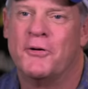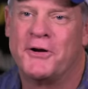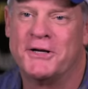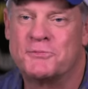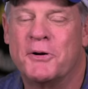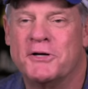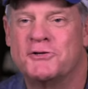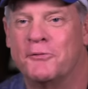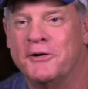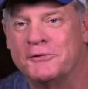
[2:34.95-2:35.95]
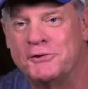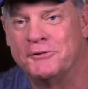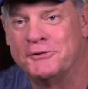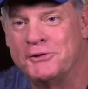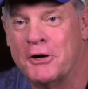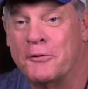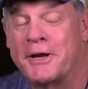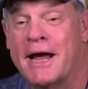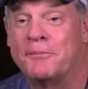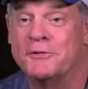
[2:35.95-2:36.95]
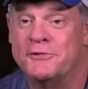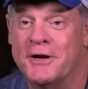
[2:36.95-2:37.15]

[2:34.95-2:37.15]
know, it is pretty surreal shooting a show with Captain